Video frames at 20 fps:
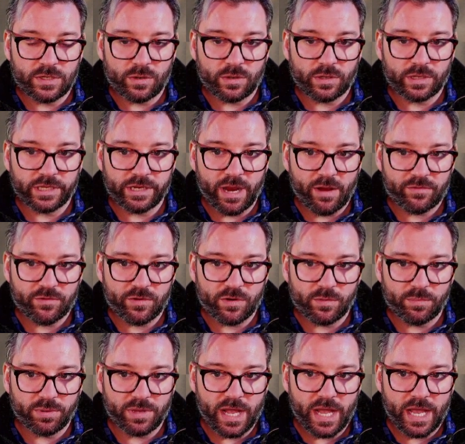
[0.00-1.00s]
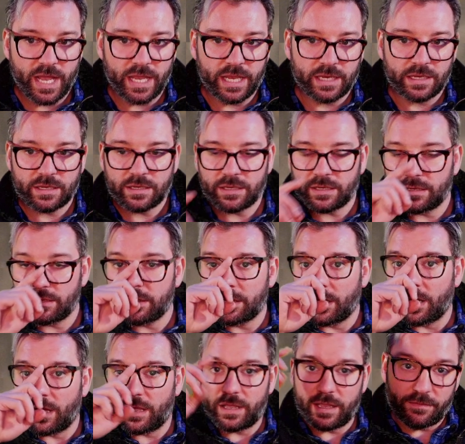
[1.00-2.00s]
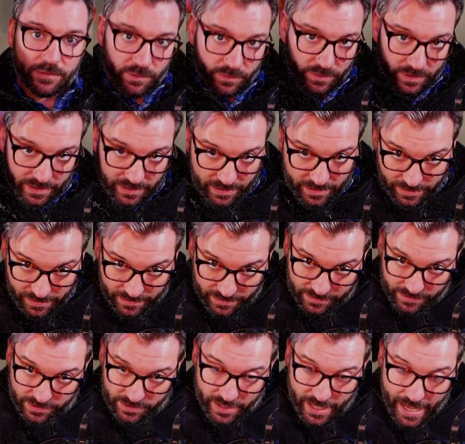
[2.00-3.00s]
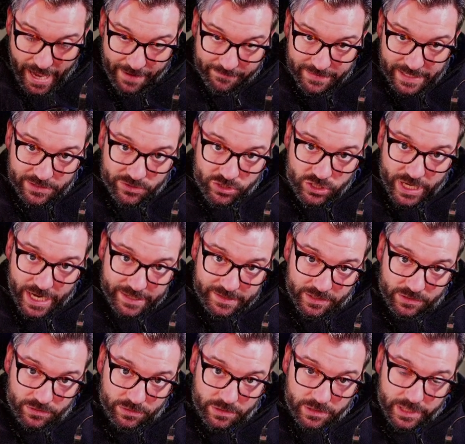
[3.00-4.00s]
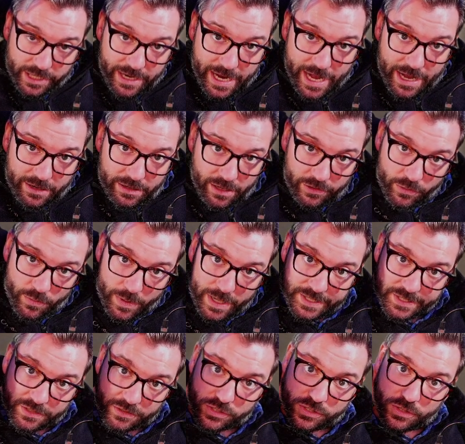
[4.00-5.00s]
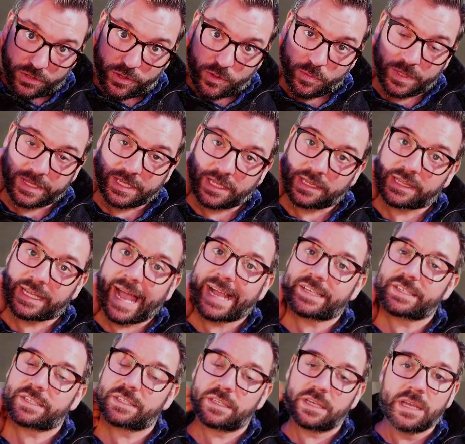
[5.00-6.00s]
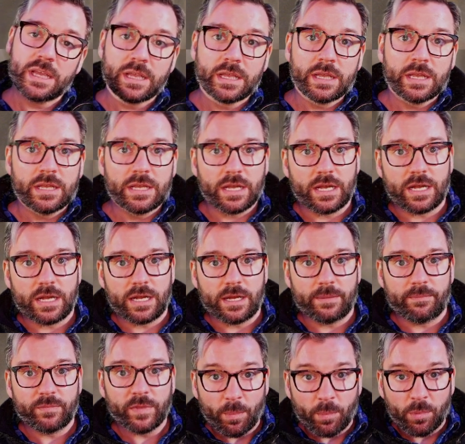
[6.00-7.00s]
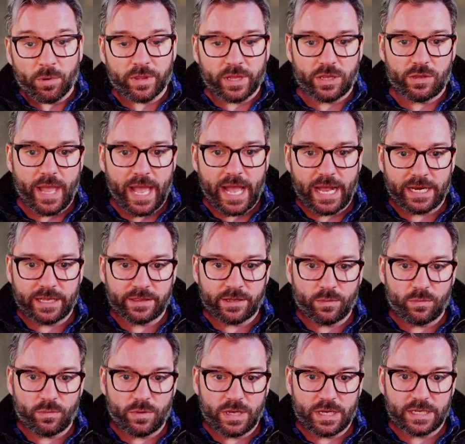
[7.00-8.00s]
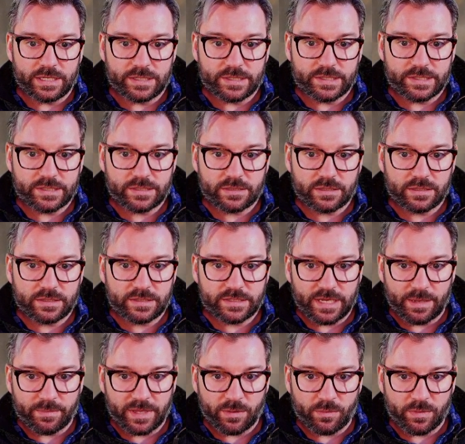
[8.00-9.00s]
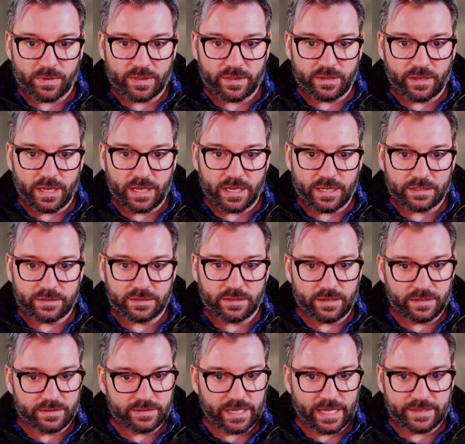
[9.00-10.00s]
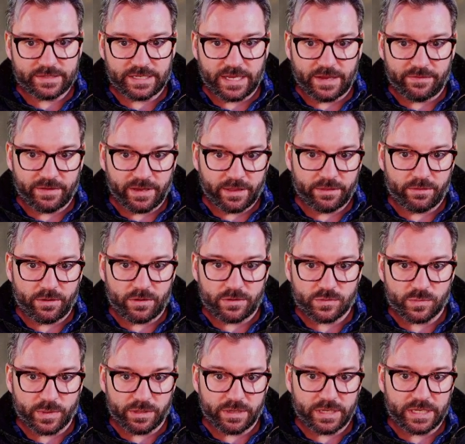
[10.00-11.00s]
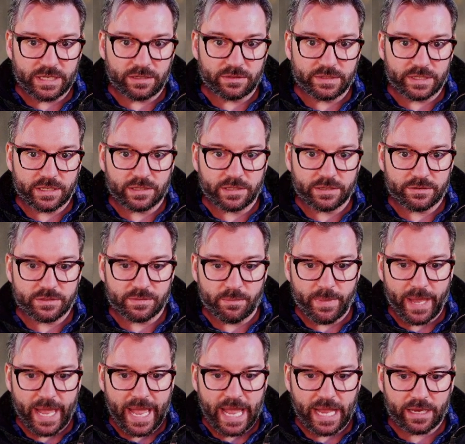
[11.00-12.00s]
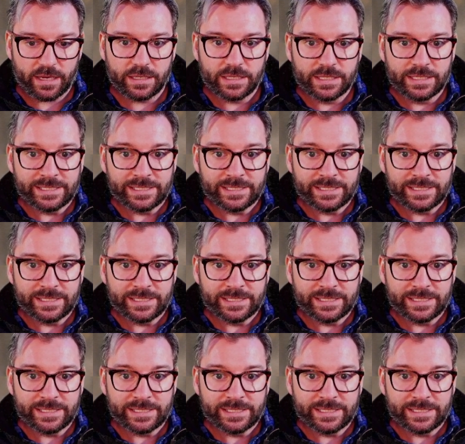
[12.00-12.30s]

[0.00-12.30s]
Clear after applying. If you have that checked, it'll clear out. Otherwise, it'll show you what the last number that you had in there was. Same thing with death saving throws. When you're healed, it clears them back.